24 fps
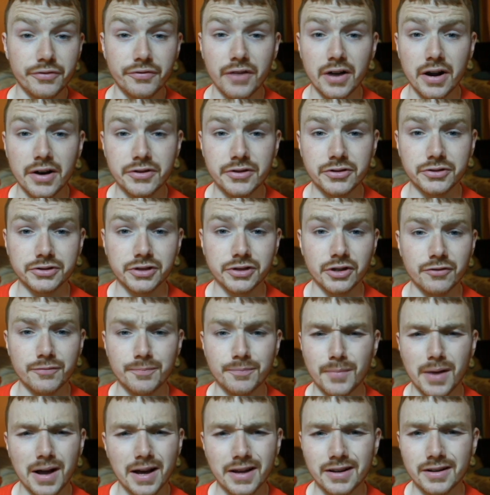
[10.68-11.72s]
find yourself
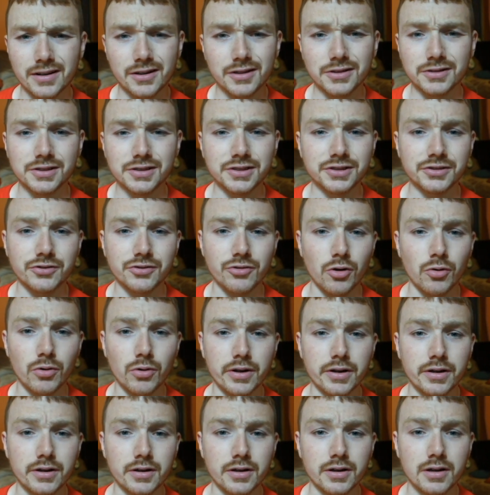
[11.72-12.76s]
mindlessly
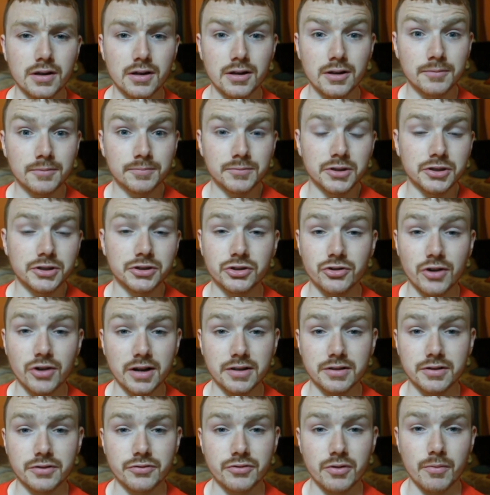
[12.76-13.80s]
scrolling,
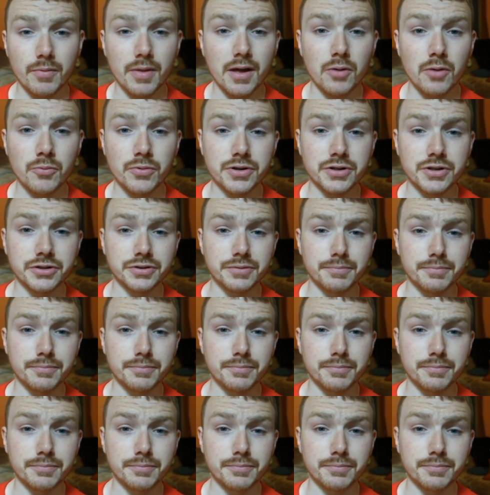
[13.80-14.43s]
distracted from that which is